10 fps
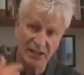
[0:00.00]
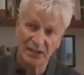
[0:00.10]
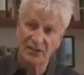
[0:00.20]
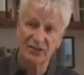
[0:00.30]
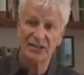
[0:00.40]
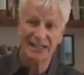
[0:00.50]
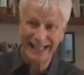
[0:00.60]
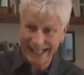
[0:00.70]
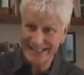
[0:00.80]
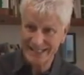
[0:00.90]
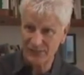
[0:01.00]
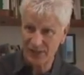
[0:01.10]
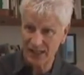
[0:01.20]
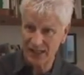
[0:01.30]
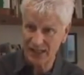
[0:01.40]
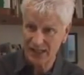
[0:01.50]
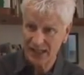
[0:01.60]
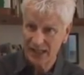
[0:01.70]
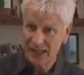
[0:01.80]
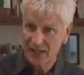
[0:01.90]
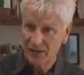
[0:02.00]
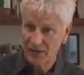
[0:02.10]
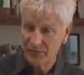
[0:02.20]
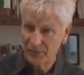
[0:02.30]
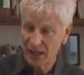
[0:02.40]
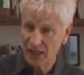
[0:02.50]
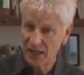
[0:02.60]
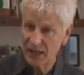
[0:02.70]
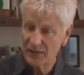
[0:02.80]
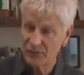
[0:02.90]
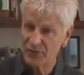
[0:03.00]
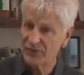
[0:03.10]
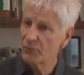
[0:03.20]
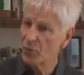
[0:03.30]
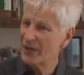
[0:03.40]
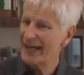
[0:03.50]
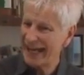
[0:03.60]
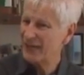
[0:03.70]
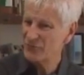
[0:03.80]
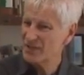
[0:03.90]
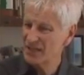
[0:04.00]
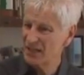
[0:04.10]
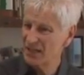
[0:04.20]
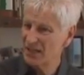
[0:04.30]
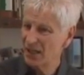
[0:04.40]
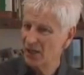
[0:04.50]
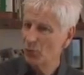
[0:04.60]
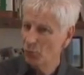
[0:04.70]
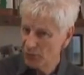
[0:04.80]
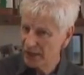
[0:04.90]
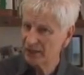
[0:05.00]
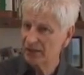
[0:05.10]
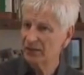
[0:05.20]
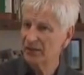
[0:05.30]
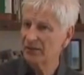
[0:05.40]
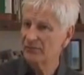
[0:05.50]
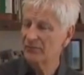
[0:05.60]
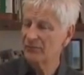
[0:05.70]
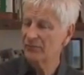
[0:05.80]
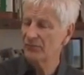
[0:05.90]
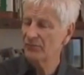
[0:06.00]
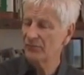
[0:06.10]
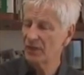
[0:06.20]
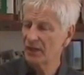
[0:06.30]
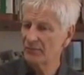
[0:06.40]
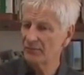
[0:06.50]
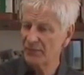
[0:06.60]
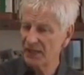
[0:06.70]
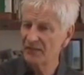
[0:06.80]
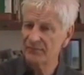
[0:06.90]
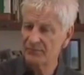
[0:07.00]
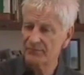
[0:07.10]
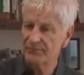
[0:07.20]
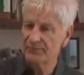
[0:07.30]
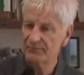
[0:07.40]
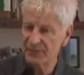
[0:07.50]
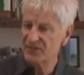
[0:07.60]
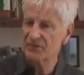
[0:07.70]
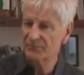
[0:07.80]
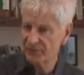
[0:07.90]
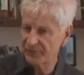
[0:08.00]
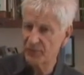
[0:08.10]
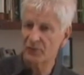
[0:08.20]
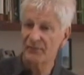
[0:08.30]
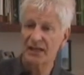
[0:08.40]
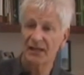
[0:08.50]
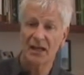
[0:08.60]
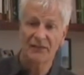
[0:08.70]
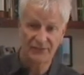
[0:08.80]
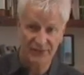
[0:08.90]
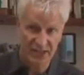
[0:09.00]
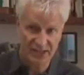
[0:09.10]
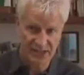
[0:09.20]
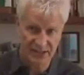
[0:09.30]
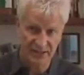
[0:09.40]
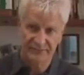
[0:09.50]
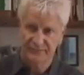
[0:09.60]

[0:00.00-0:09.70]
that can learn collectively with more alacrity will be better performing faster.